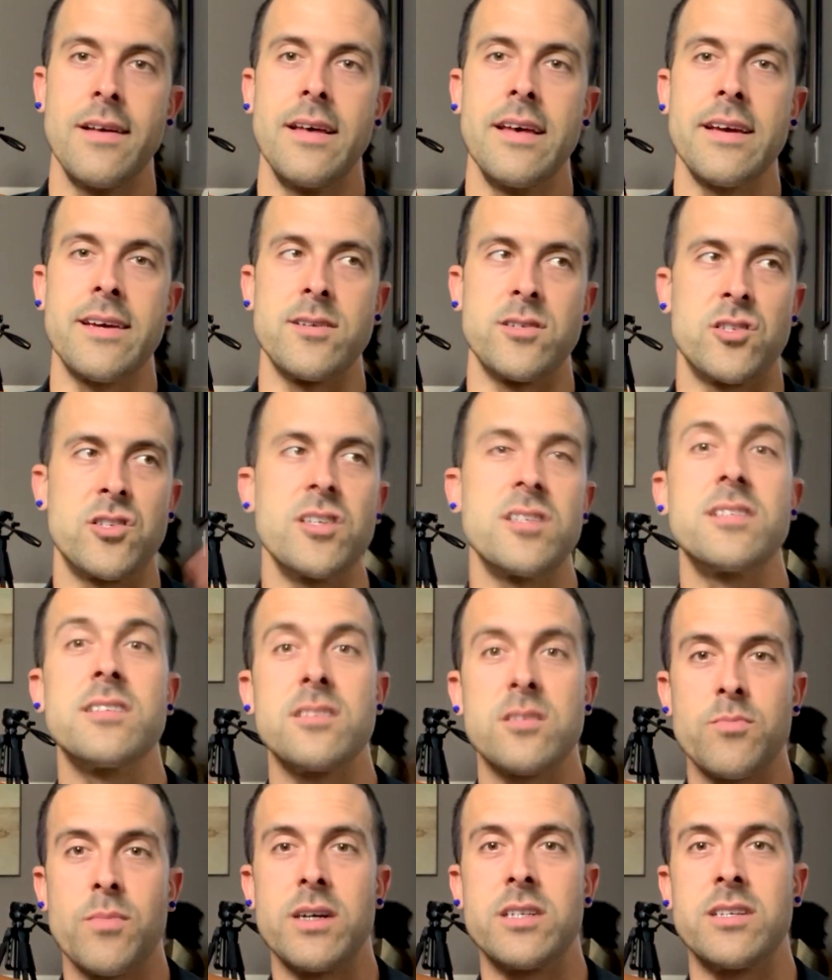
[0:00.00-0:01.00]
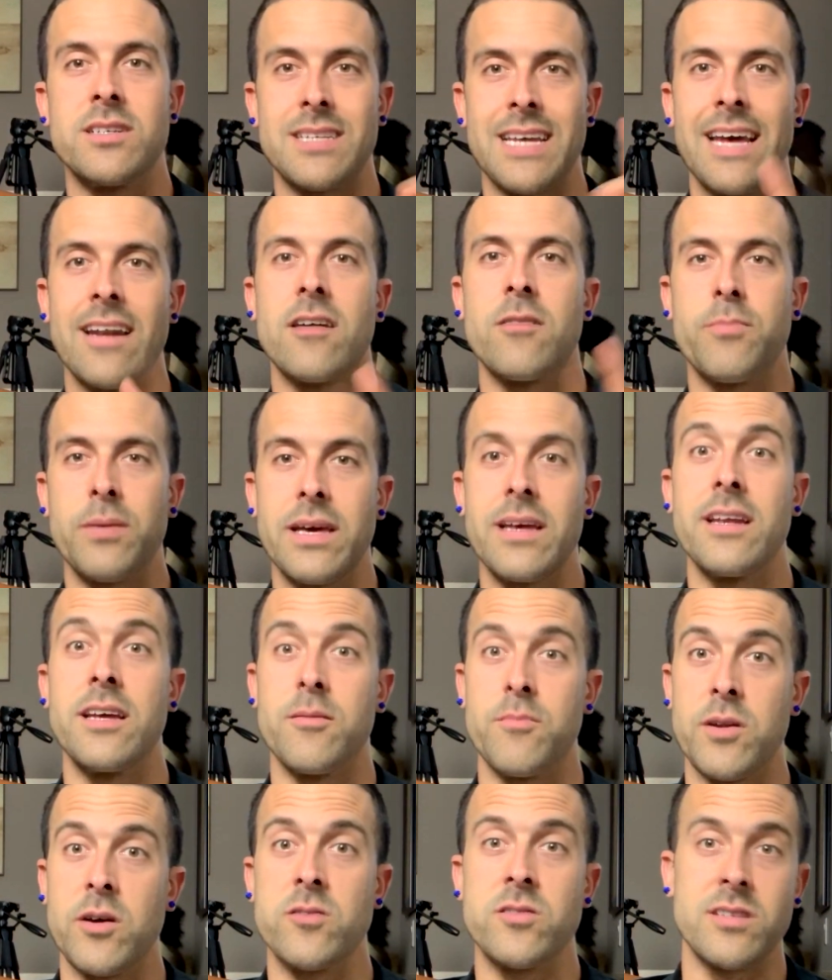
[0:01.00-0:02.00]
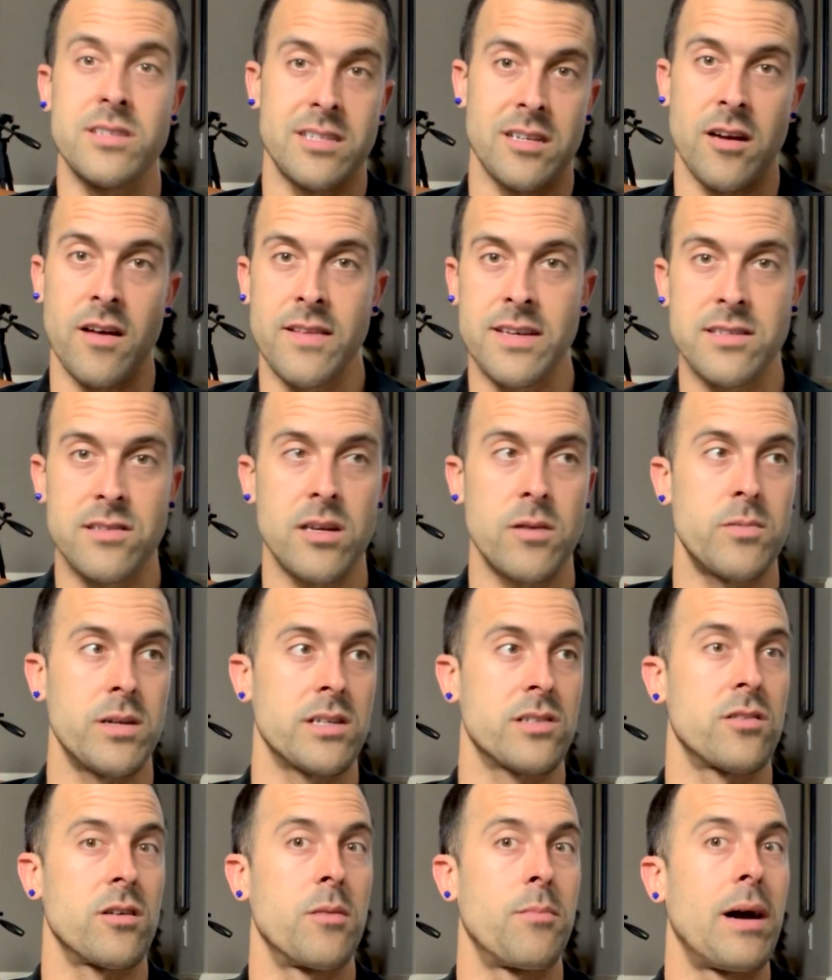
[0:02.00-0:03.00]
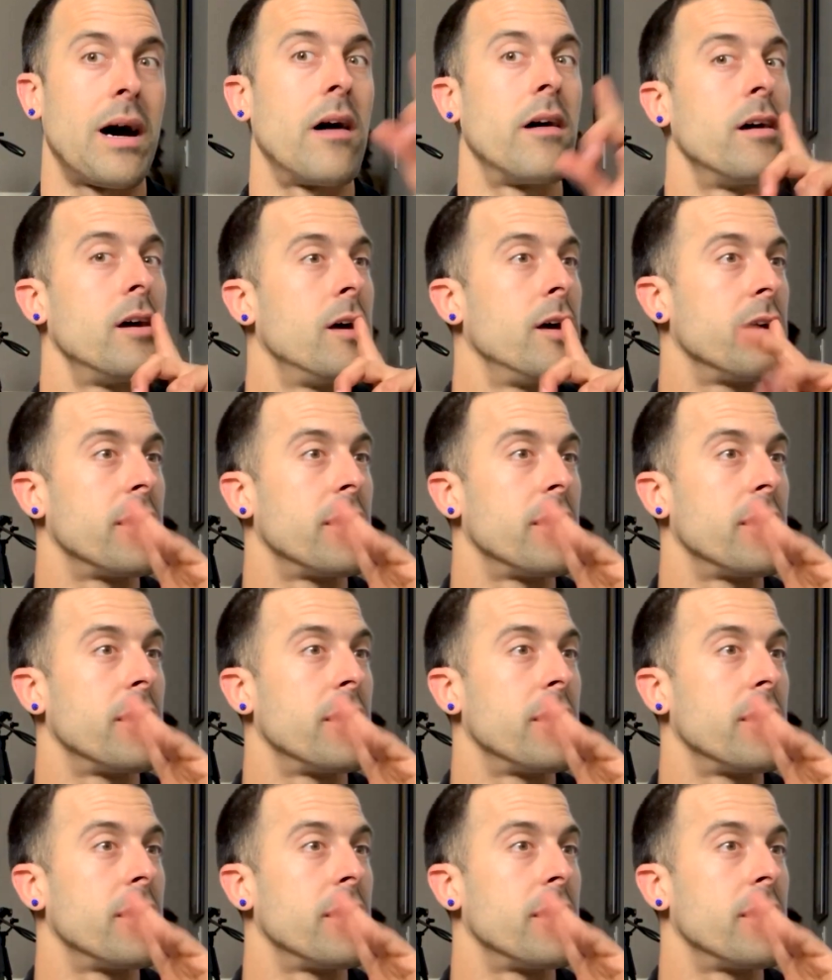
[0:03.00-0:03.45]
Because just as much as NLP and hypnosis and all these subjects are about